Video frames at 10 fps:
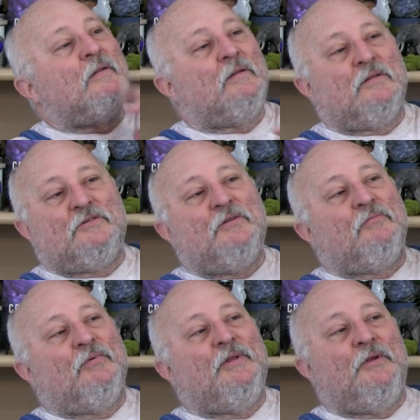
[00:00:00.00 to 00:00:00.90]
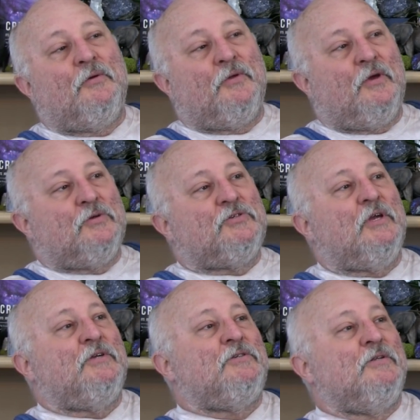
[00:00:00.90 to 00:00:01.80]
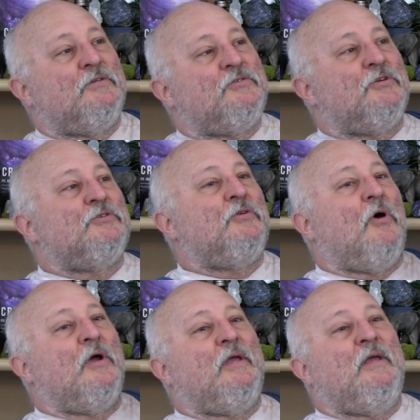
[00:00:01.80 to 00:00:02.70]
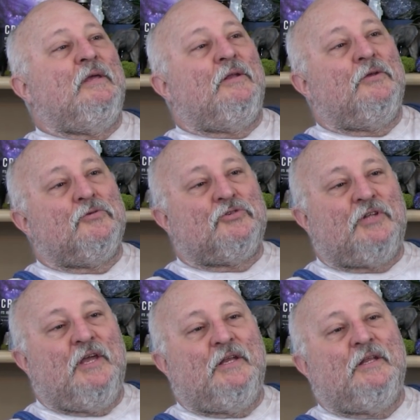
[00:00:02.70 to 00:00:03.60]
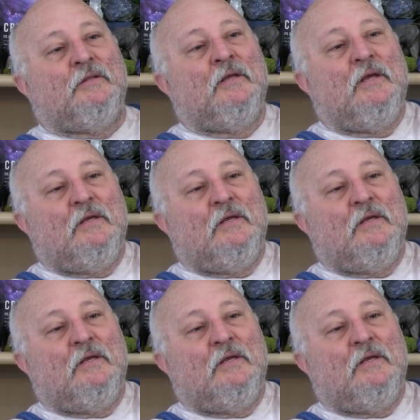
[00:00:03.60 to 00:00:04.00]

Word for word: There's really no negotiation. It's just talking and understanding.